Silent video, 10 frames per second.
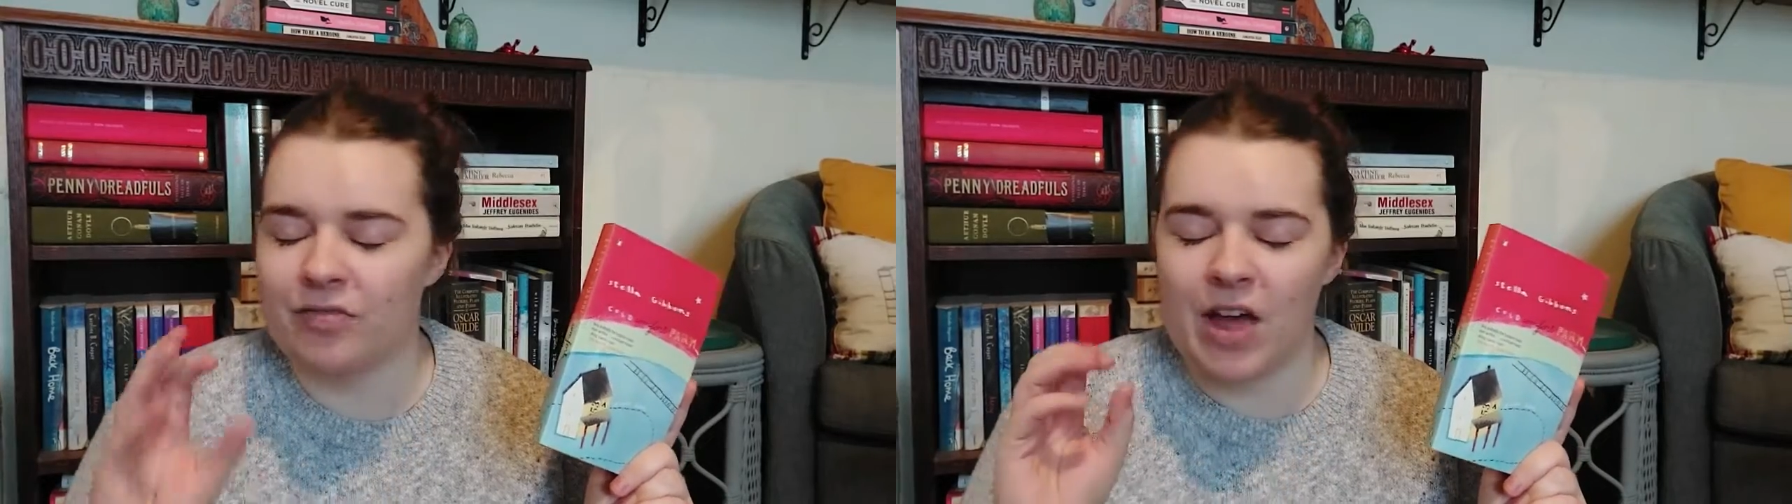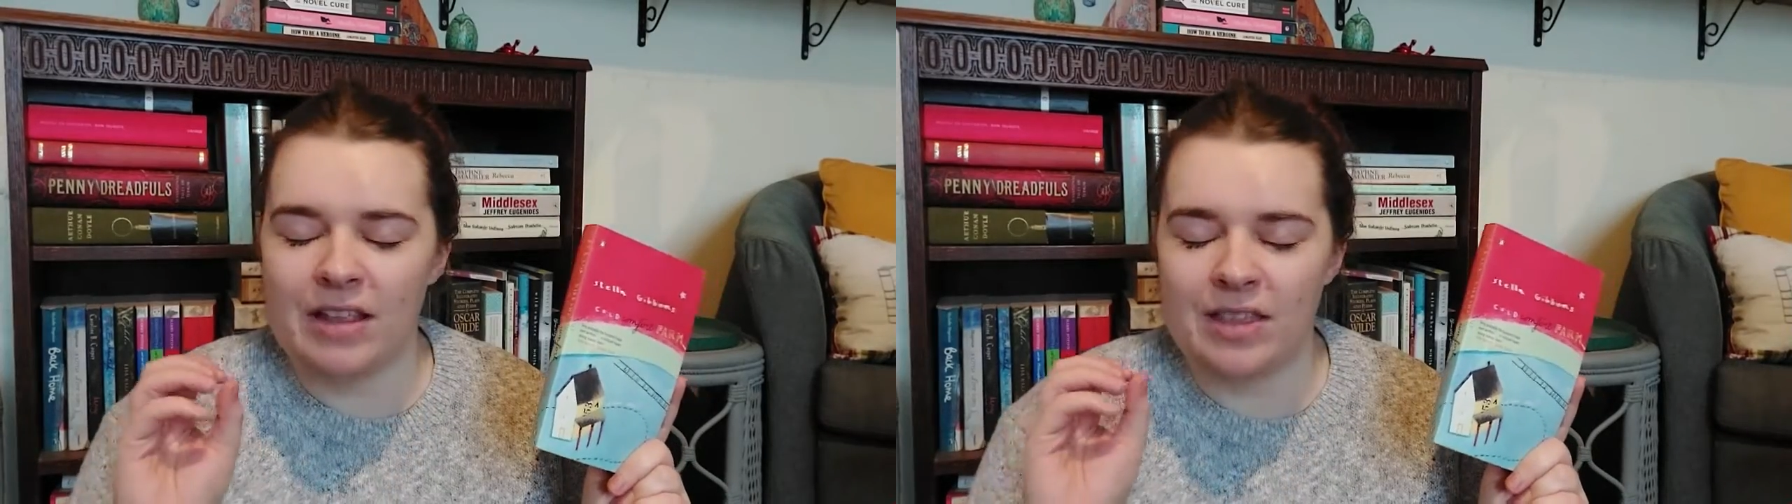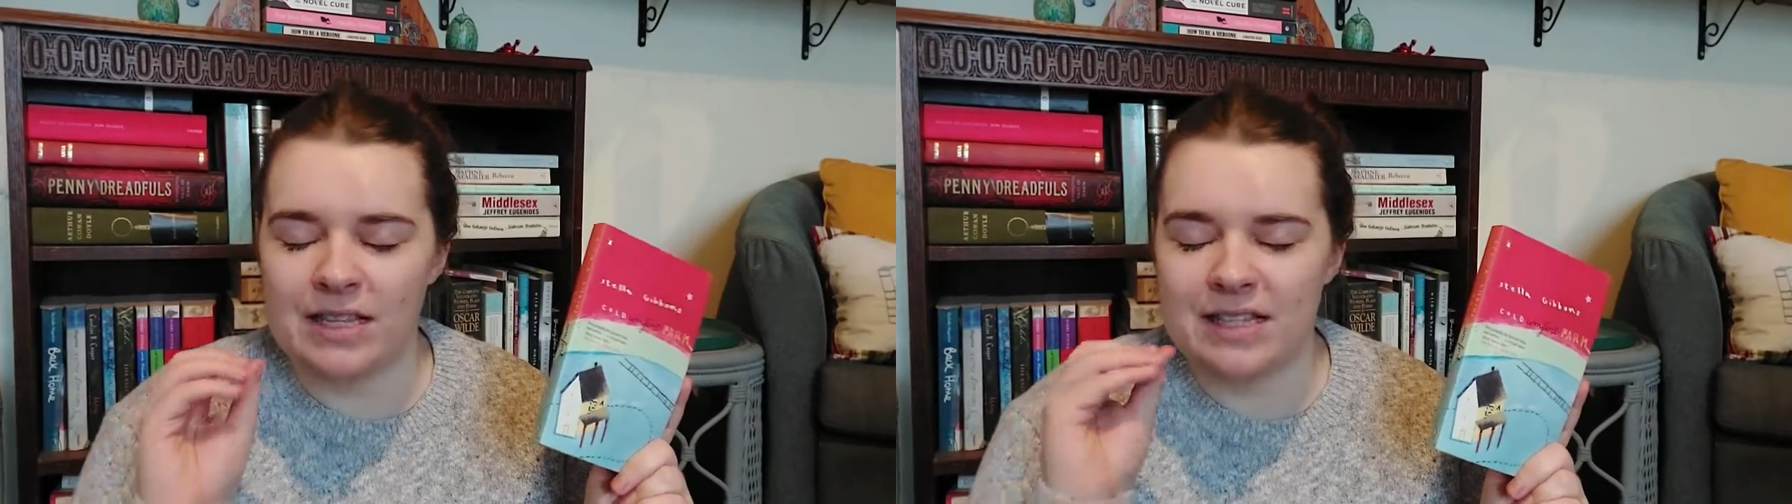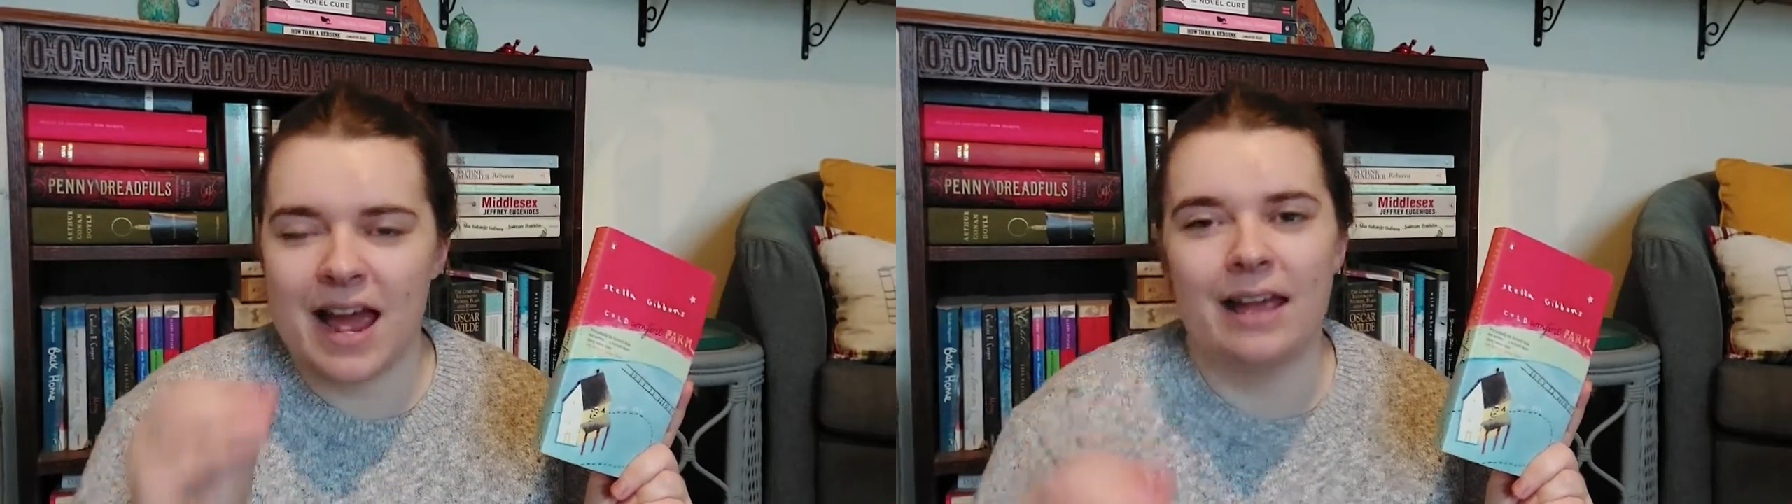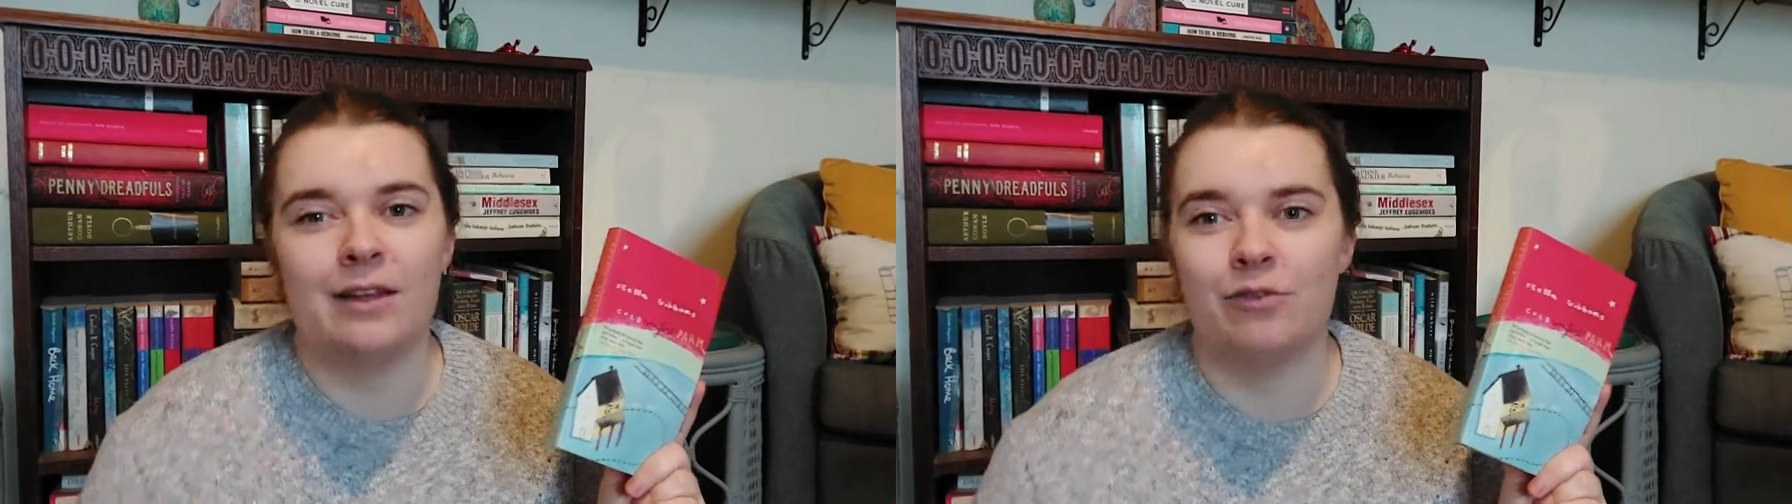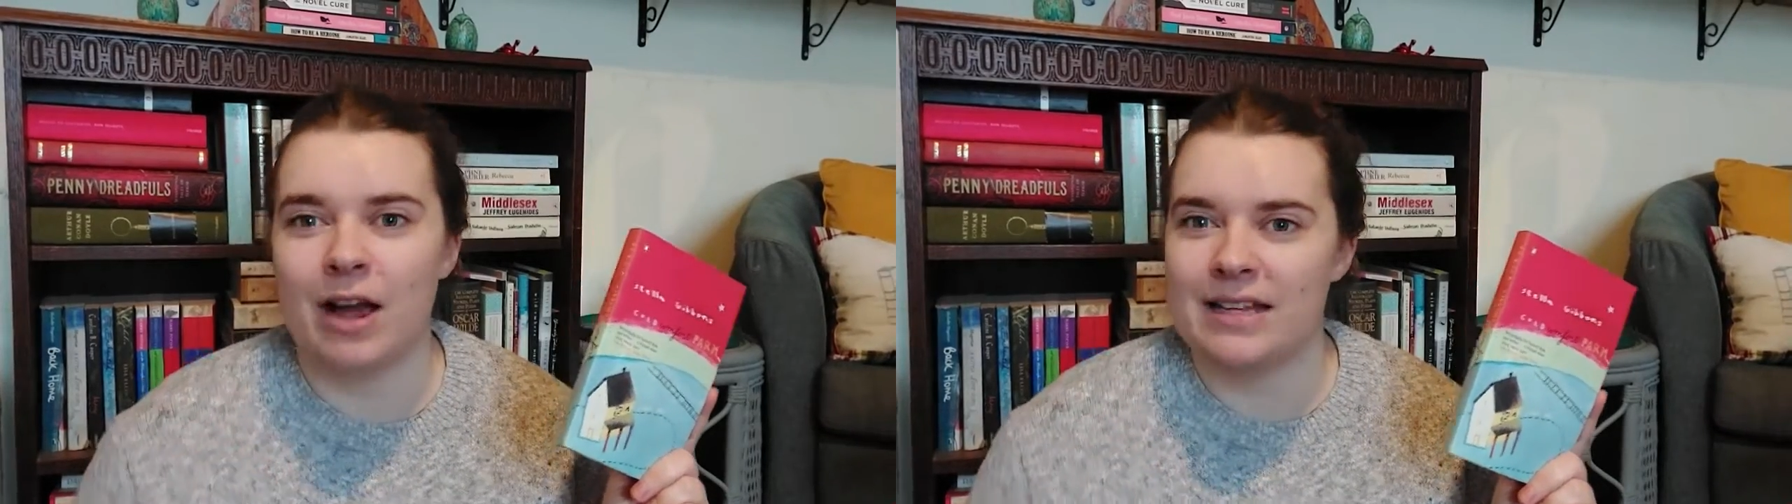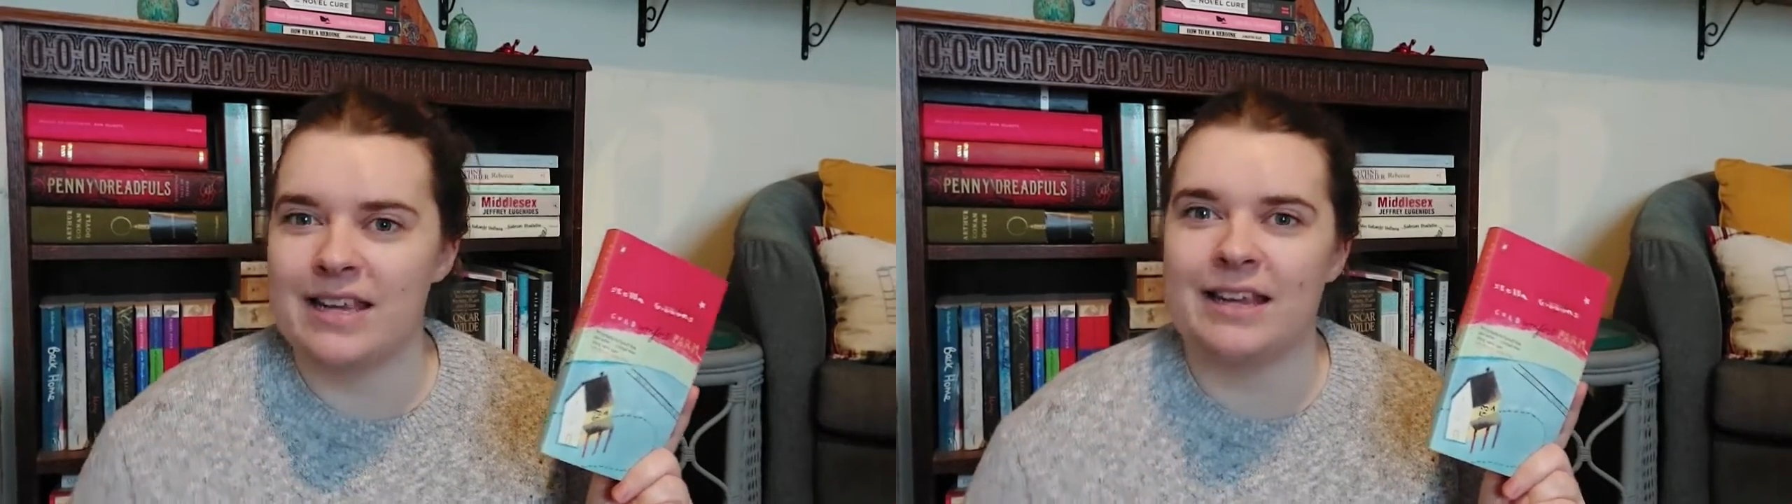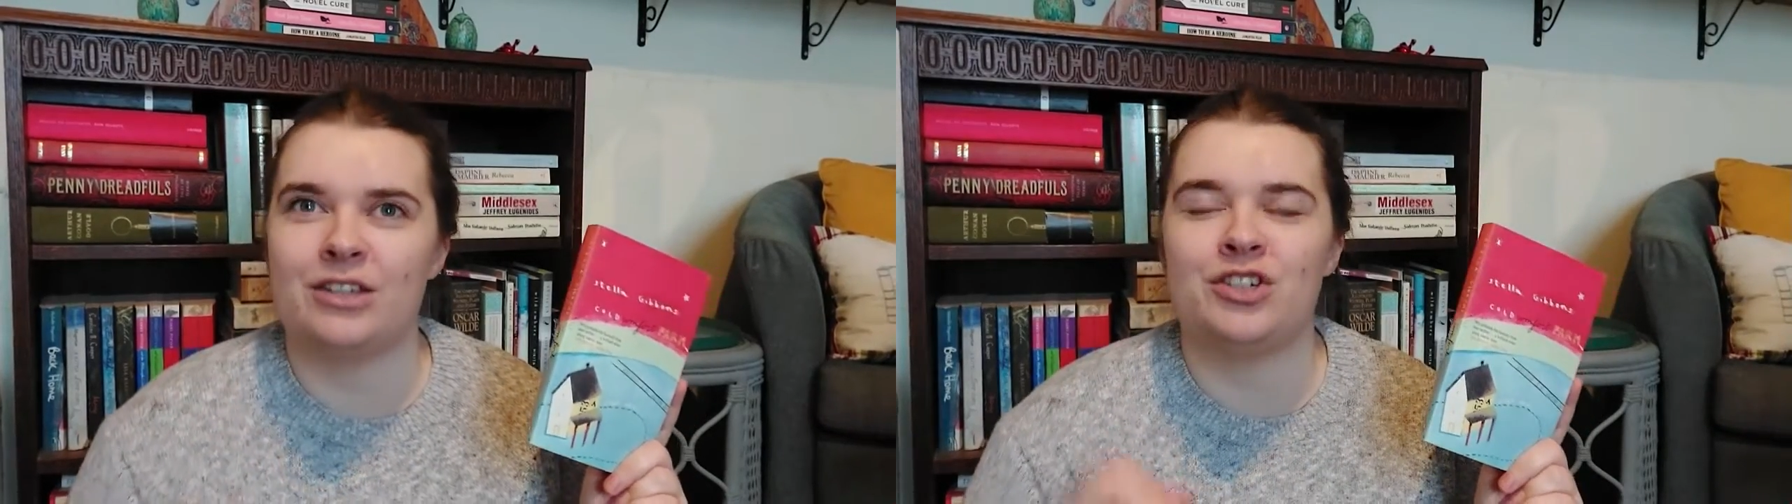like, the style of
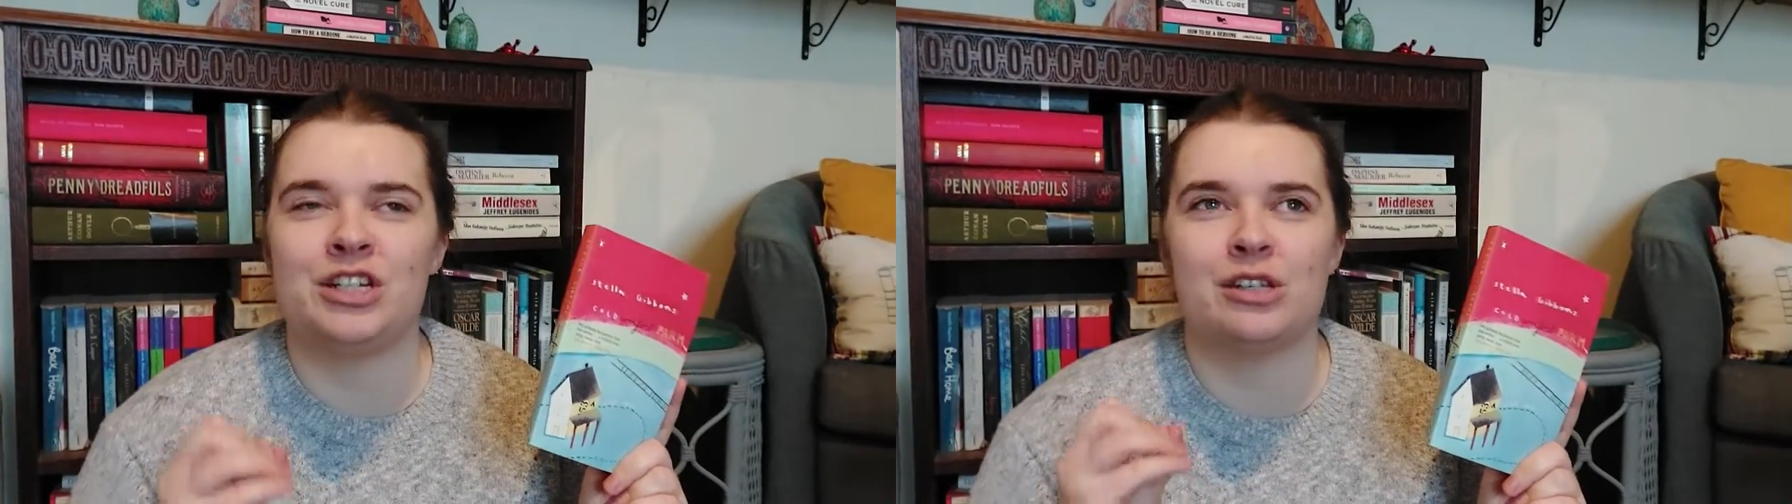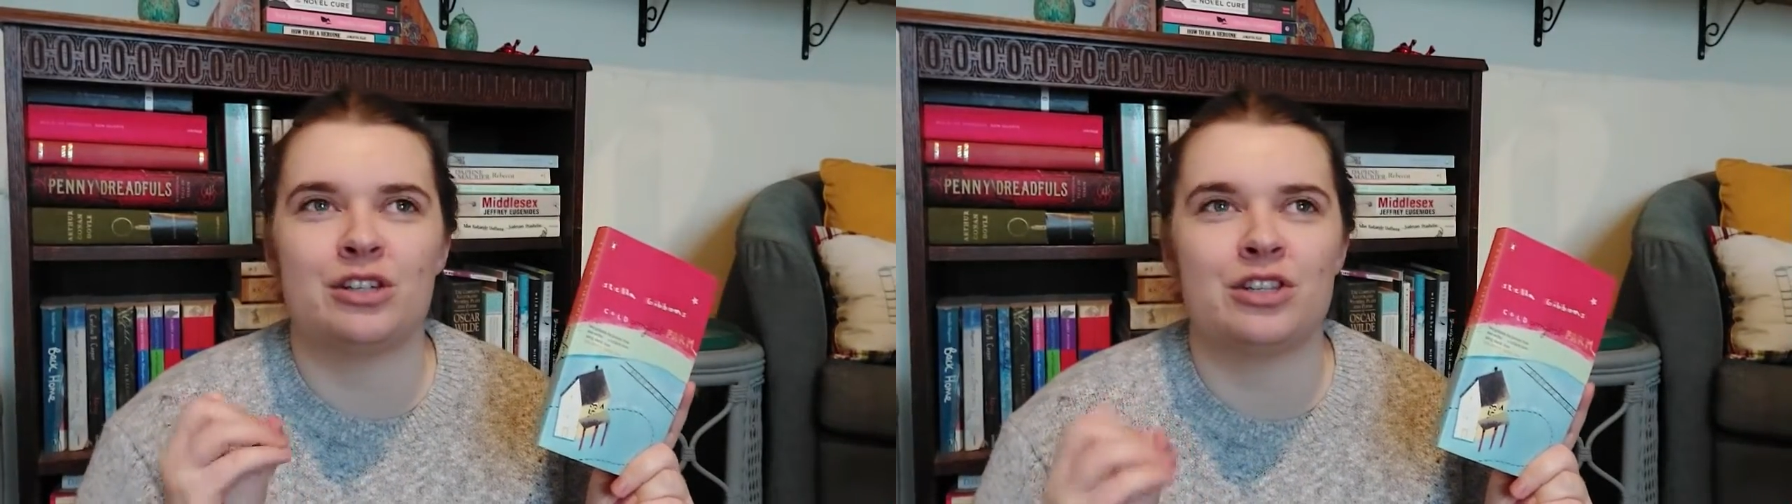writing is just